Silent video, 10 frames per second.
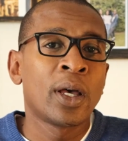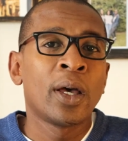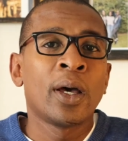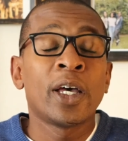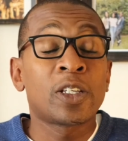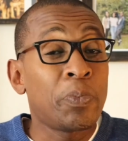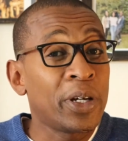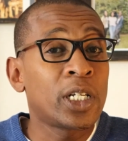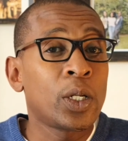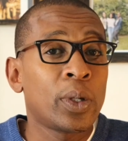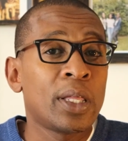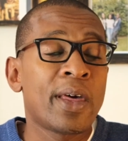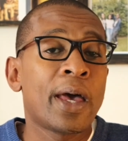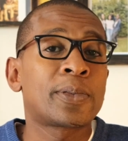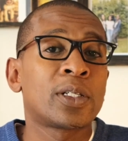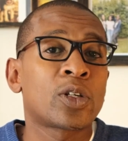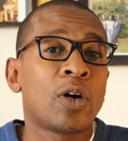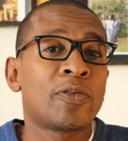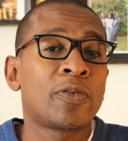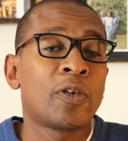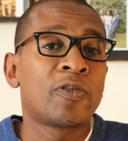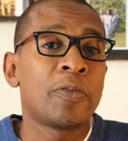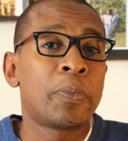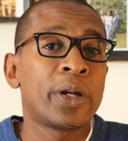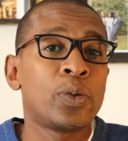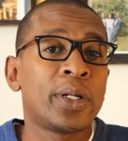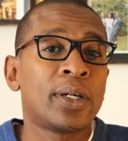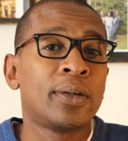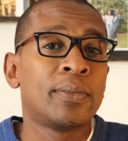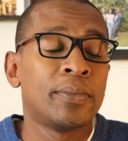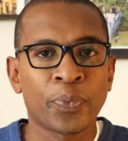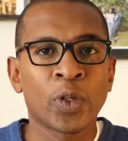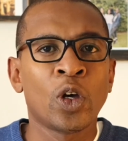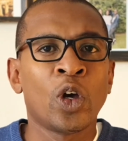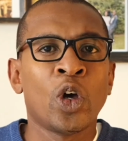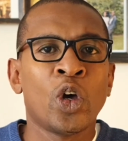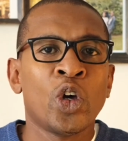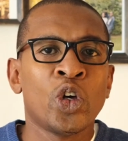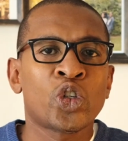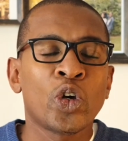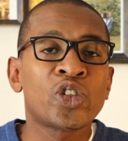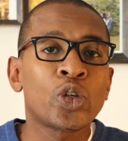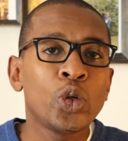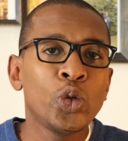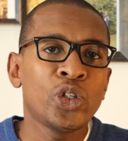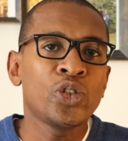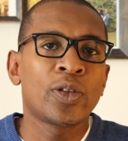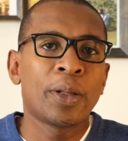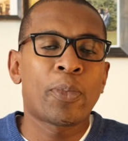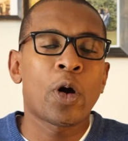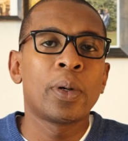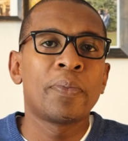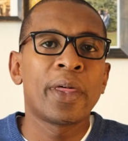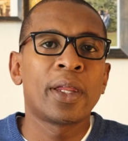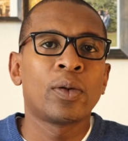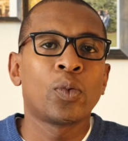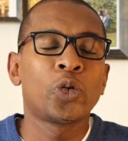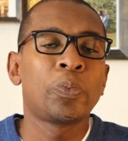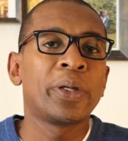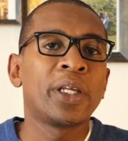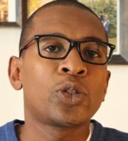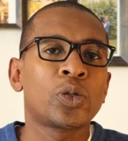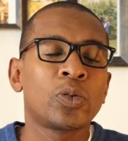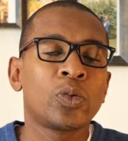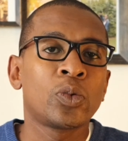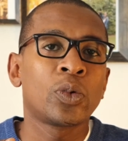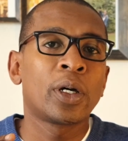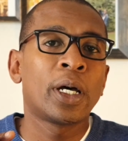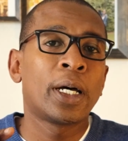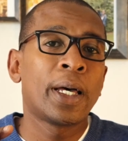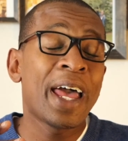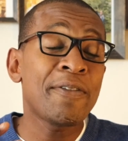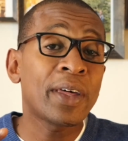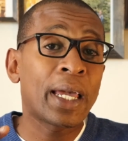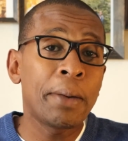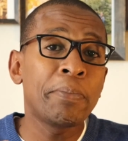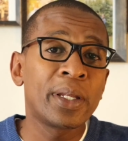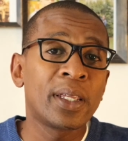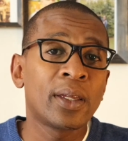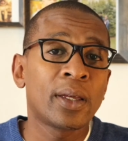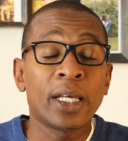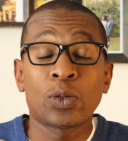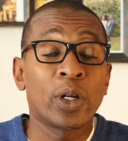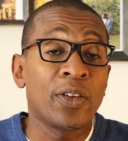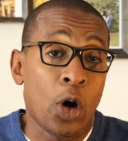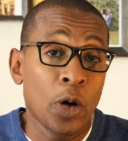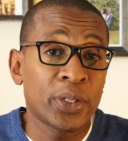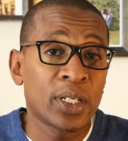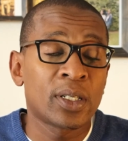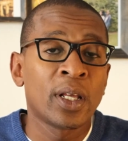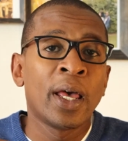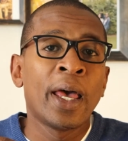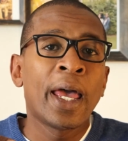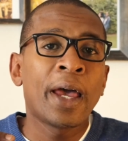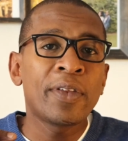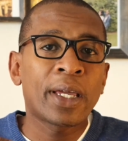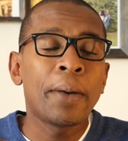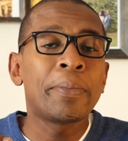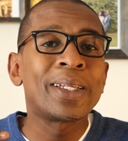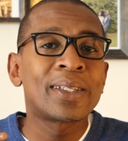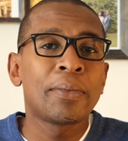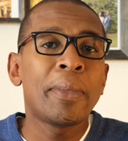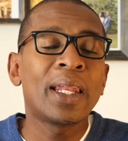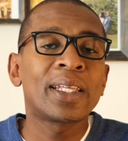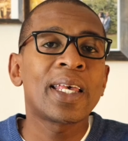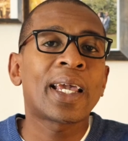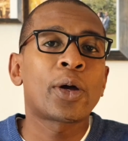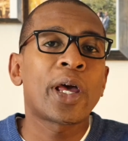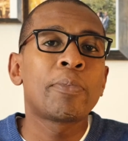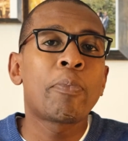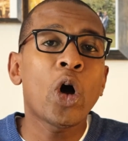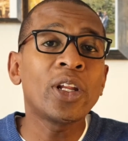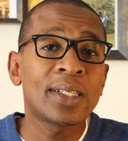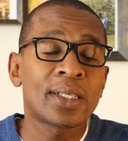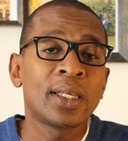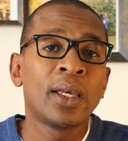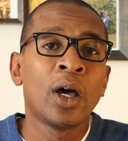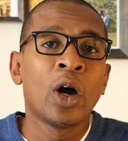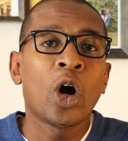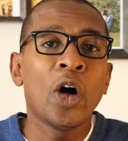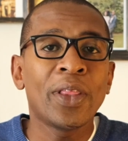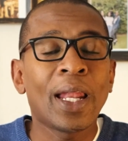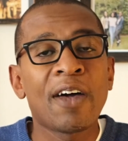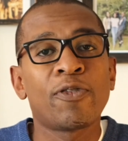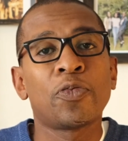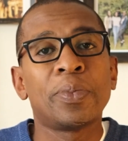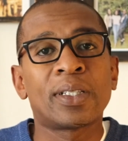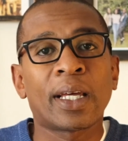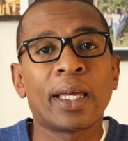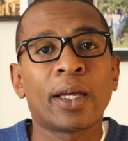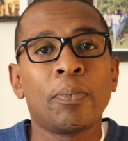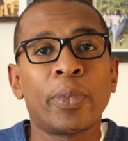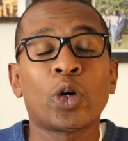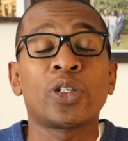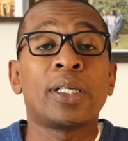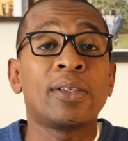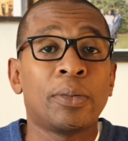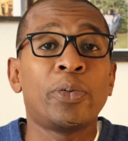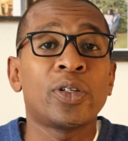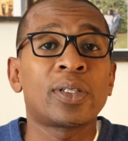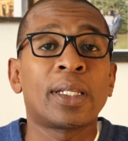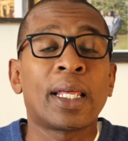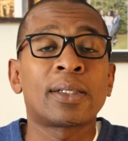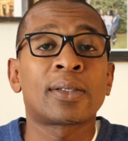especially in the absence of a breadwinner. So a solution to that problem then would be to have the company, as one of the options, have the company Zimele take out a policy on the life of Mr. King, because he's the person that